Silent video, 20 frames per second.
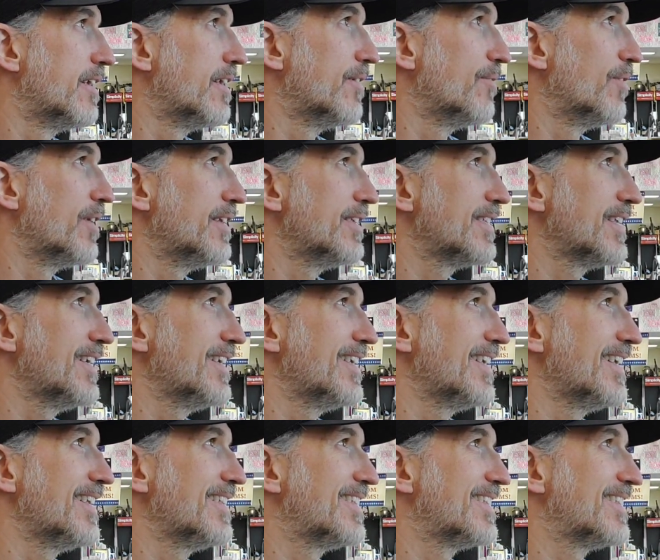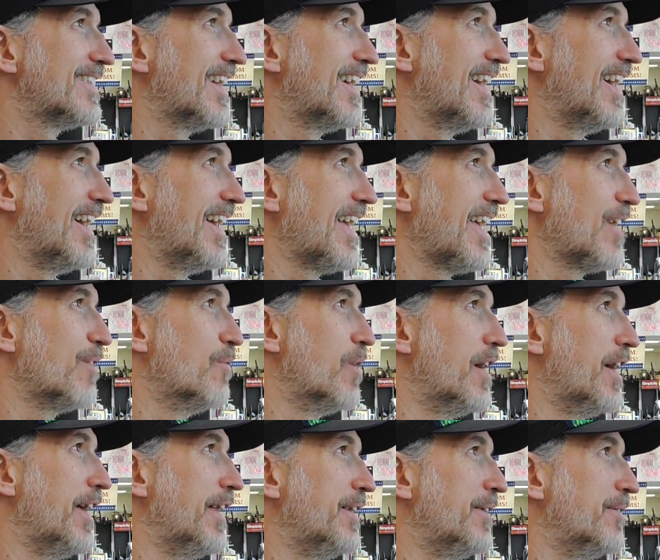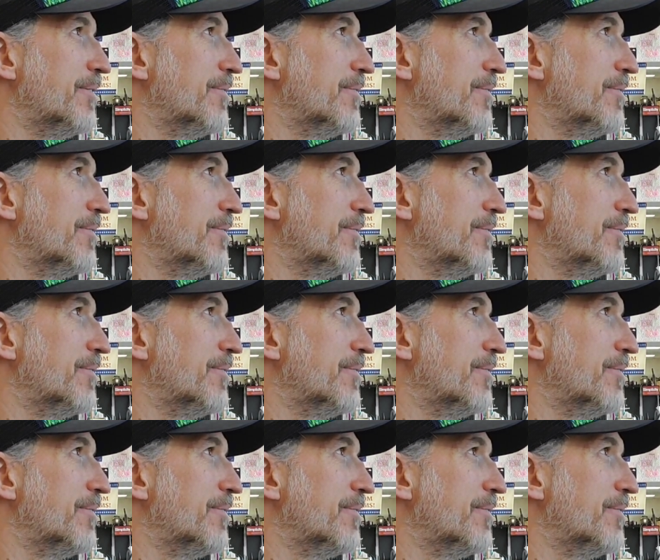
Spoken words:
what is it? It's A1